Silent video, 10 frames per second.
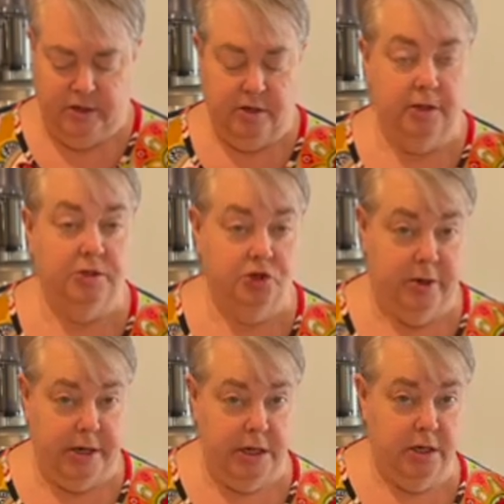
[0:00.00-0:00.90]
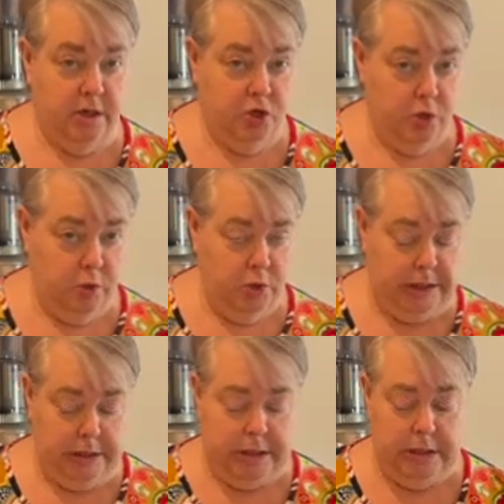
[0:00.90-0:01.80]
are draining and
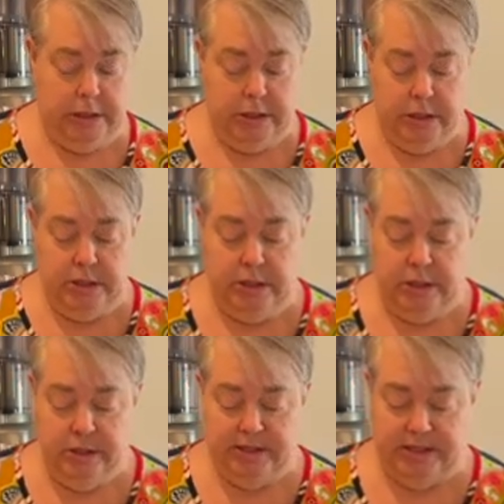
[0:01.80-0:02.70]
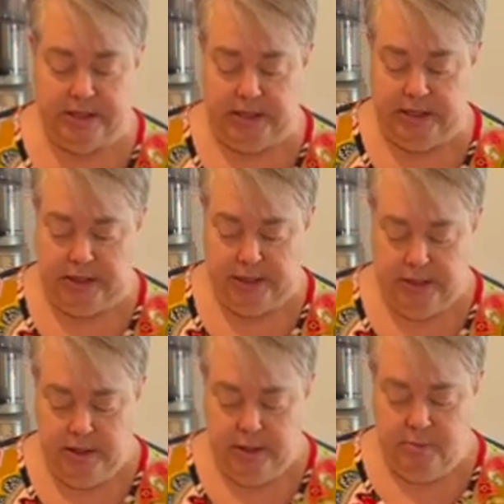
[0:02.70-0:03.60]
cooling in the sink.
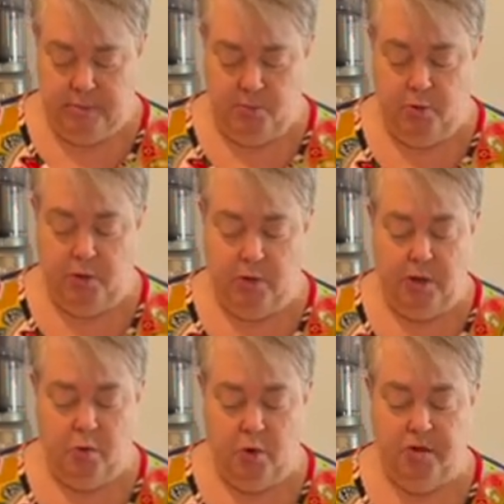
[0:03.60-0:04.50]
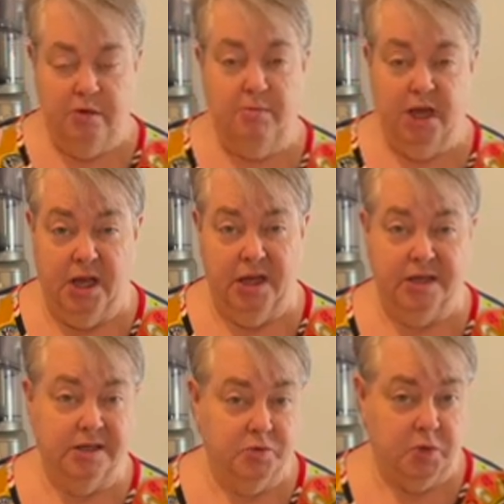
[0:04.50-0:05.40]
Remember, we don't want them hot
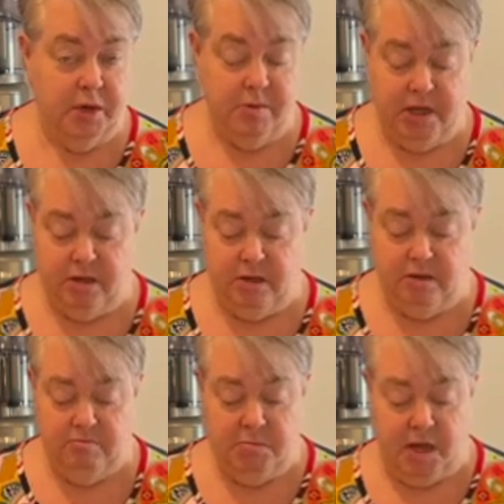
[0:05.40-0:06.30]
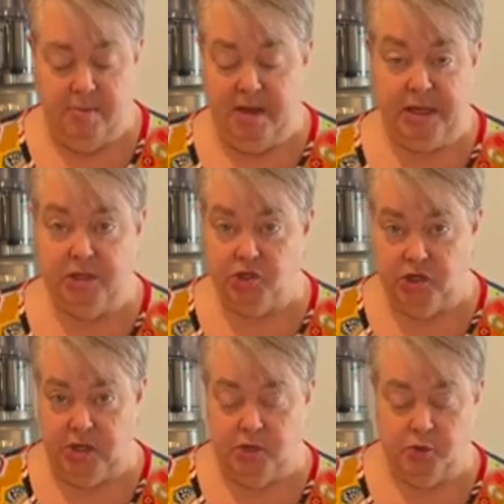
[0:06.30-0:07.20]
because we're not making a hot mac and
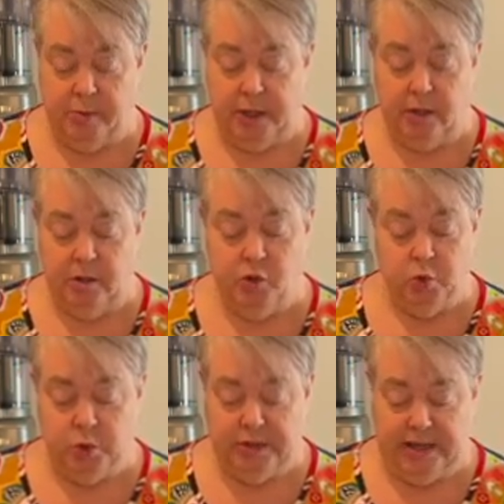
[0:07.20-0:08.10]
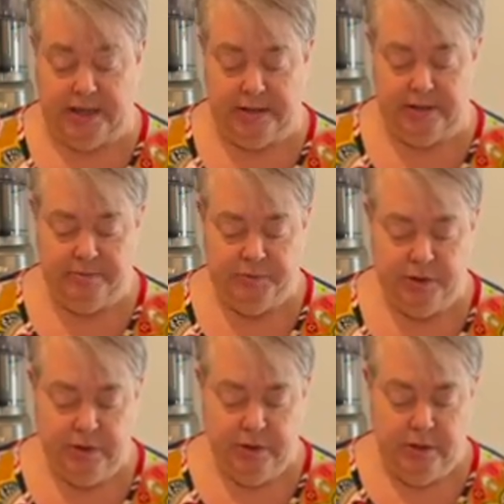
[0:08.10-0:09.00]
cheese. We're making a cool salad.
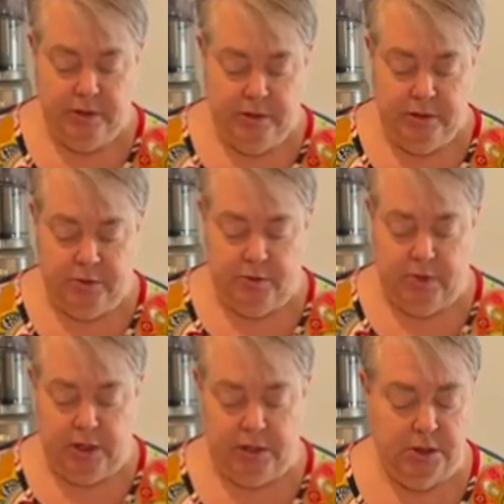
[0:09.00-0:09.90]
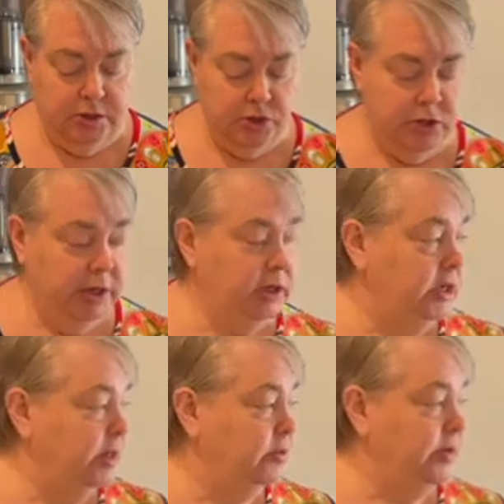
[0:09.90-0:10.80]
So we've got those draining
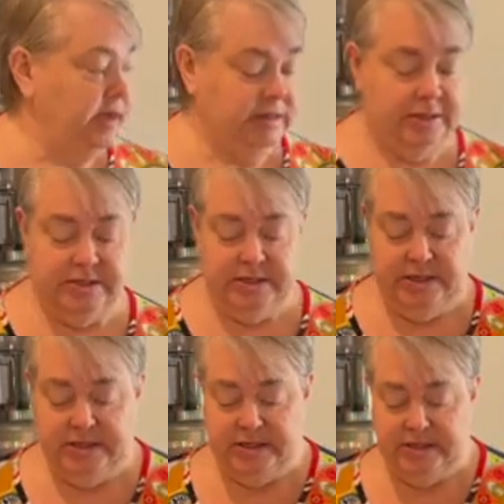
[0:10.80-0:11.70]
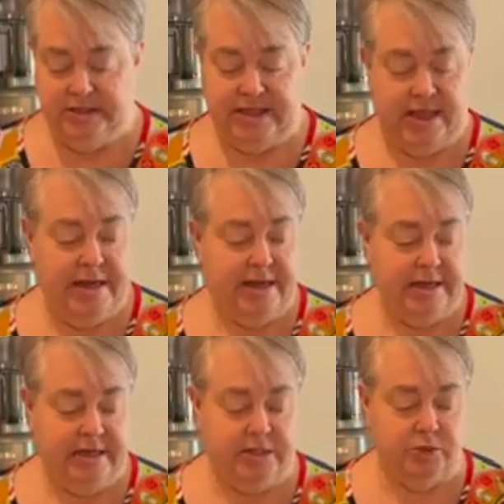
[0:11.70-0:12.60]
and the rice is sitting to the side and
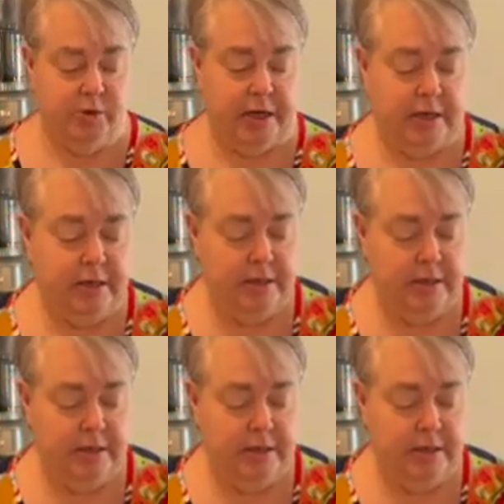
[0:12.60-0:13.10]
it's ready.